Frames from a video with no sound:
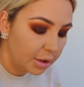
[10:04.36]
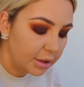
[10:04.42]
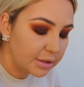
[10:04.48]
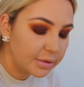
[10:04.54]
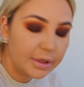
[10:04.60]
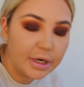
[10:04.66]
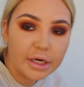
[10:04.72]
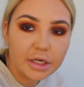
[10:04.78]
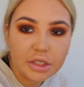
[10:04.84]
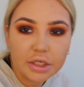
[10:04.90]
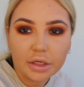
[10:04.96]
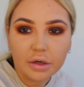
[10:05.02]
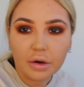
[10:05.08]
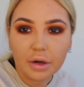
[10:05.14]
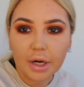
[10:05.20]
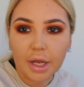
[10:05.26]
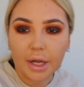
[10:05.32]
This one I actually
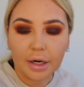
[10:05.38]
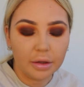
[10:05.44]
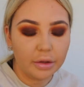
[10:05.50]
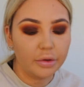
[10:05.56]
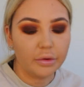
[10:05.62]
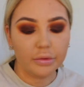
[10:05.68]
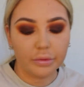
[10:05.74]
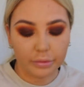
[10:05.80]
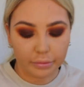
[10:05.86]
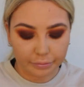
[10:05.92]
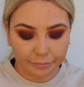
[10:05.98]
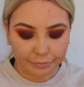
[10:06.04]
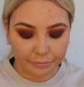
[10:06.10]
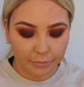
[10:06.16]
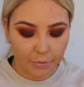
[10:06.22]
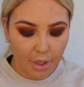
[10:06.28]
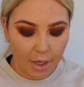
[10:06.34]
got at a little,
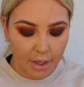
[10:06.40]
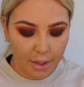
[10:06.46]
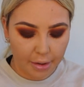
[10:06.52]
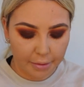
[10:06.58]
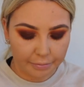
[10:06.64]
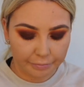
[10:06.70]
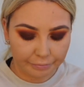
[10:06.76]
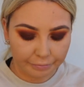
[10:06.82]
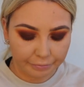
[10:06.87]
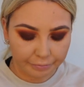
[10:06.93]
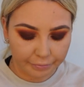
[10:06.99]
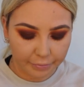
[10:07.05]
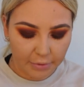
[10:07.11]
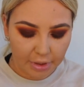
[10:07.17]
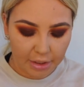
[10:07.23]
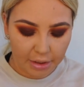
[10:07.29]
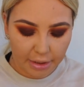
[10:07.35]

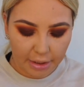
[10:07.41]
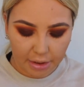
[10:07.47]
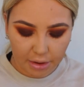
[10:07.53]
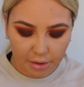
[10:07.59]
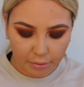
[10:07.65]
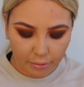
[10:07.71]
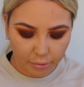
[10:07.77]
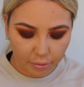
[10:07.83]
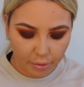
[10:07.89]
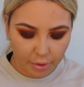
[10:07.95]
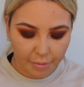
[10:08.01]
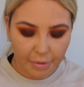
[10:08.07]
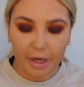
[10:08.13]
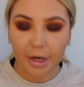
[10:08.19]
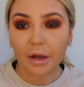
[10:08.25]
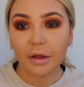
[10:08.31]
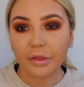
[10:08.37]
in like a little goodie
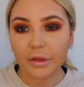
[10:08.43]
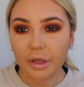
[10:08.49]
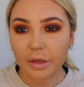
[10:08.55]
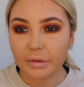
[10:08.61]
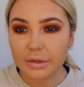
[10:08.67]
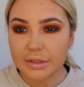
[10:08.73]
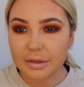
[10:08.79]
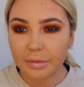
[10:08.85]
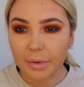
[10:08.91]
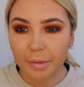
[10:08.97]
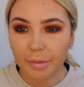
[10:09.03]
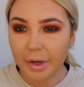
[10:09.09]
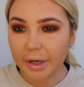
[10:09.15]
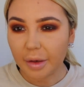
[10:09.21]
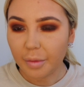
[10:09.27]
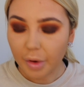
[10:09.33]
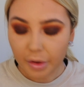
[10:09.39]
bag. I think it was in my
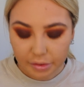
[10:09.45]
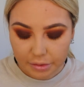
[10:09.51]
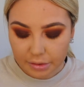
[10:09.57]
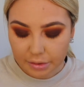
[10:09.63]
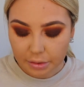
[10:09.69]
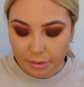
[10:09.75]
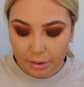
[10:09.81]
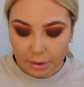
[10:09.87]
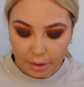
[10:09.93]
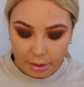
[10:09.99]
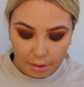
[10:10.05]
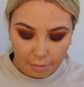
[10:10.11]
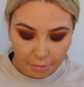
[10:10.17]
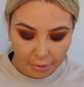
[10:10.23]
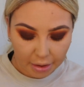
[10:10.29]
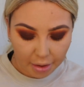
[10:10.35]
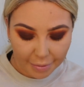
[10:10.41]
Mecca
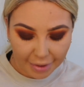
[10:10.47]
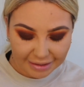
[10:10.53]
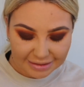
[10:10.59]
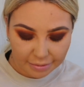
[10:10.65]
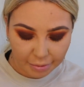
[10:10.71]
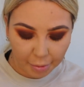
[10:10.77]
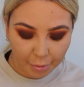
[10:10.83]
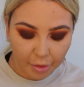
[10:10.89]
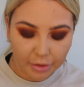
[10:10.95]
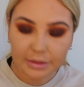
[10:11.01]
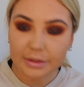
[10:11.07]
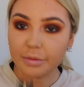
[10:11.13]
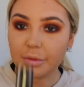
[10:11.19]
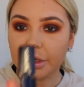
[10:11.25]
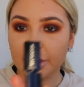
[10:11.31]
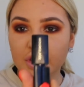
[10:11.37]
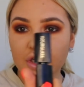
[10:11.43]
Maxima box.
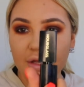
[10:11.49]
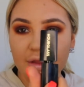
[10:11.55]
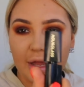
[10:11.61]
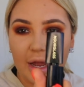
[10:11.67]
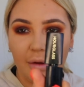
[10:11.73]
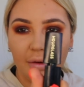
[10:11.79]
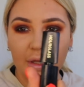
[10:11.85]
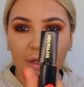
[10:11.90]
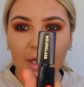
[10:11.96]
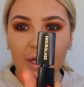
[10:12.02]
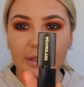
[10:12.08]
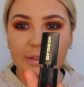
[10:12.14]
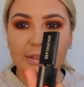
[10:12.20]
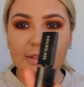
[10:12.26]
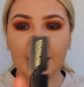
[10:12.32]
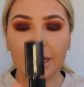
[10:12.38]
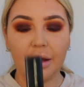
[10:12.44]
I'm gonna try the
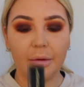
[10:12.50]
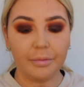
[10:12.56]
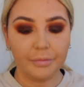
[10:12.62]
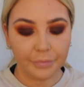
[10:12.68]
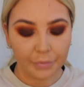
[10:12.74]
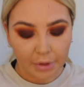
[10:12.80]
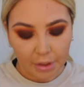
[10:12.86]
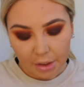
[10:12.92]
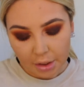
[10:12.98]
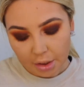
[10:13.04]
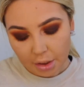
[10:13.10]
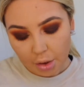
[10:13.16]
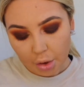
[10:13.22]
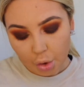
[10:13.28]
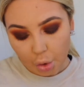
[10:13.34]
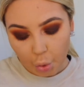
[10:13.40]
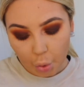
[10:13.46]
Hourglass
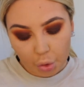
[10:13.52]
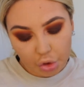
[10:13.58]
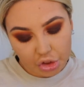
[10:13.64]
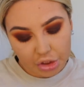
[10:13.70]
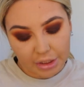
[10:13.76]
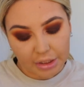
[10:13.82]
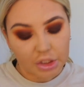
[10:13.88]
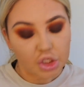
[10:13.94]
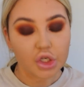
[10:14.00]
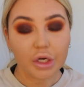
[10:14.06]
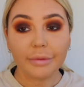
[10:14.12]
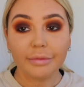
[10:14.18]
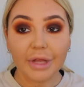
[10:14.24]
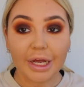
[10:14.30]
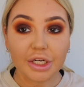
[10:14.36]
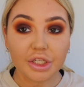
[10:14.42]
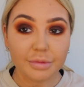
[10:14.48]
Caution
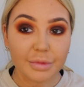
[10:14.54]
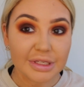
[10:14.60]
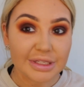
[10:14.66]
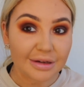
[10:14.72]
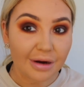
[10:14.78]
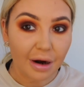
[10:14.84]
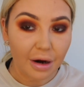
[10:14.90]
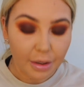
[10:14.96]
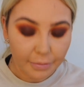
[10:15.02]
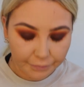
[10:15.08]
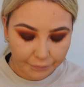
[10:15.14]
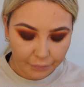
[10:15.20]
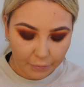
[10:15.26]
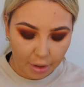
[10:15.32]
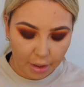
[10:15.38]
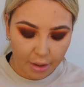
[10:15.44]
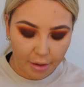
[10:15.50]
Extreme Lash Mascara.
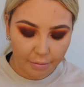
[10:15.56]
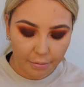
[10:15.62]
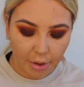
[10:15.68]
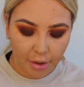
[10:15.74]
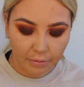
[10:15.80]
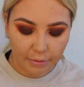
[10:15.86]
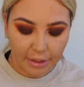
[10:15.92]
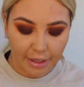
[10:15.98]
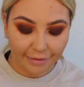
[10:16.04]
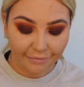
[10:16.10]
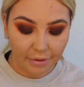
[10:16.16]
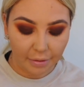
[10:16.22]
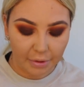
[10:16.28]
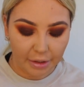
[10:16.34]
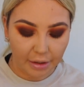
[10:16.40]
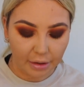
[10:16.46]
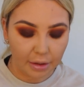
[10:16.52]
I don't really have
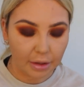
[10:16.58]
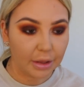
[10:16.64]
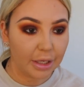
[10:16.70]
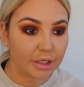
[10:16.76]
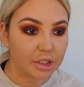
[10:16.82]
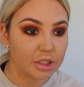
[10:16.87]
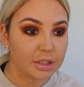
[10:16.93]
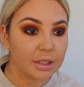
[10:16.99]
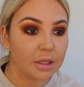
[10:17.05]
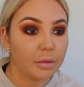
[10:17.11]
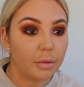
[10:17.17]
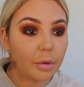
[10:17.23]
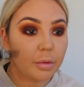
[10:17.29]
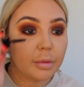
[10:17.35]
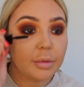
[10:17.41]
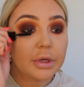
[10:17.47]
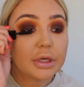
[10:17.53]
that many lashes at the
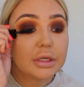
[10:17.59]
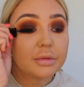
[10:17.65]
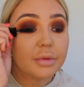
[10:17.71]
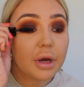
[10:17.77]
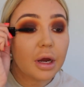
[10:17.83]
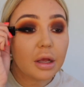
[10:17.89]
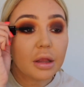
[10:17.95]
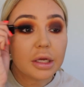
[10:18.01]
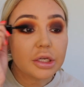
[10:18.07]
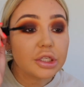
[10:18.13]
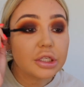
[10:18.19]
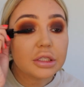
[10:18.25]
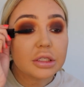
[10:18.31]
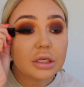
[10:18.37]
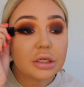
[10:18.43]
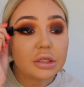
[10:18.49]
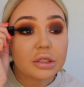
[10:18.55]
moment because my eyelash
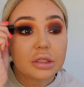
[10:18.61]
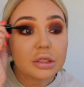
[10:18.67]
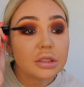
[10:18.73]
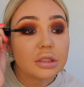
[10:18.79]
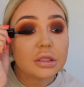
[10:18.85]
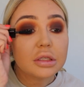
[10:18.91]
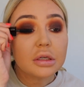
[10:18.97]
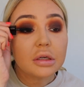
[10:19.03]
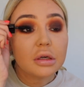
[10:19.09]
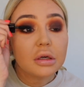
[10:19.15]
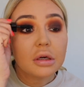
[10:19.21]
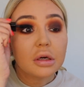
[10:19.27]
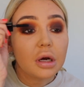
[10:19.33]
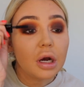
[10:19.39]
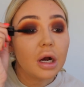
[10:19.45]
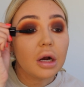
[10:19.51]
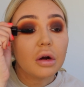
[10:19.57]
extensions
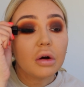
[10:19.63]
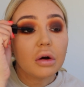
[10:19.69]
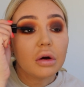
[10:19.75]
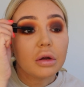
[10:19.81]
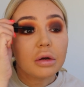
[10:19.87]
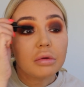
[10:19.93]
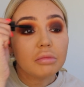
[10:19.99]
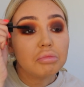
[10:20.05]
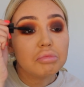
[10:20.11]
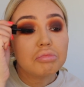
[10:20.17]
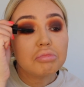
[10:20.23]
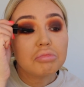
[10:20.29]
are gone.